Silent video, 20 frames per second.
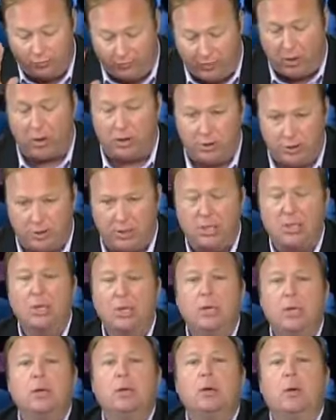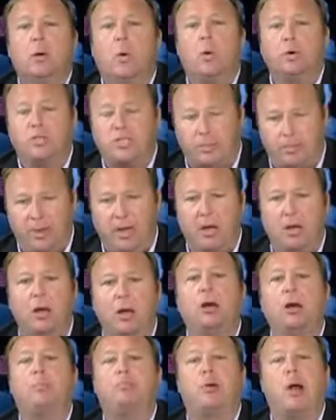first, or something
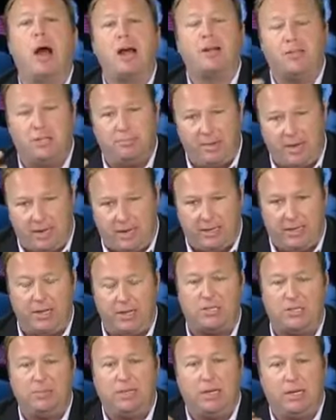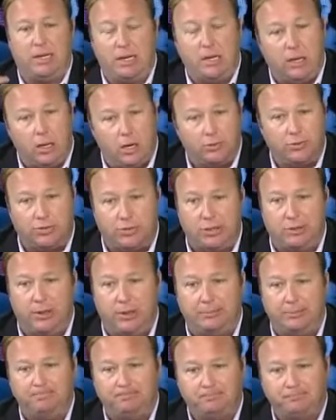approximating that, something getting close
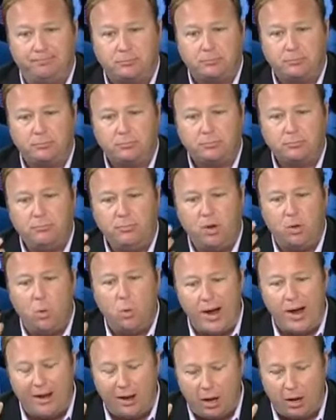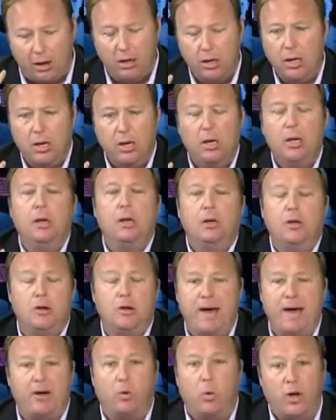to it, where...
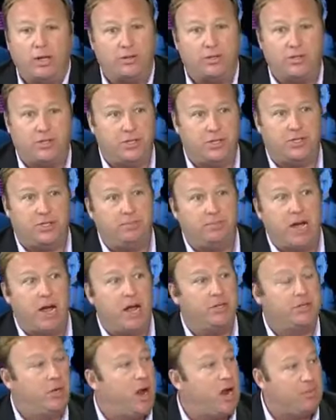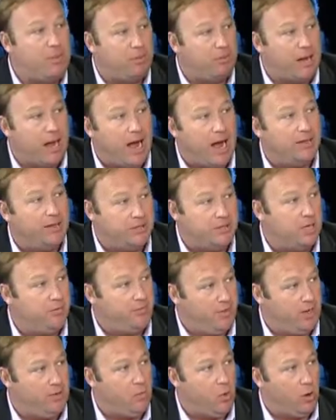No matter what the system does, they're not going to be able to hide
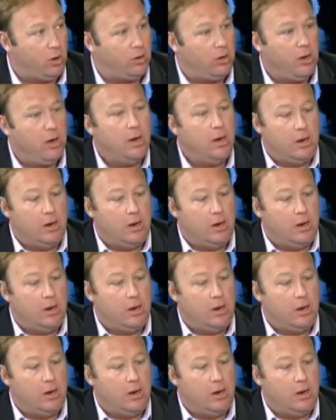stuff anymore.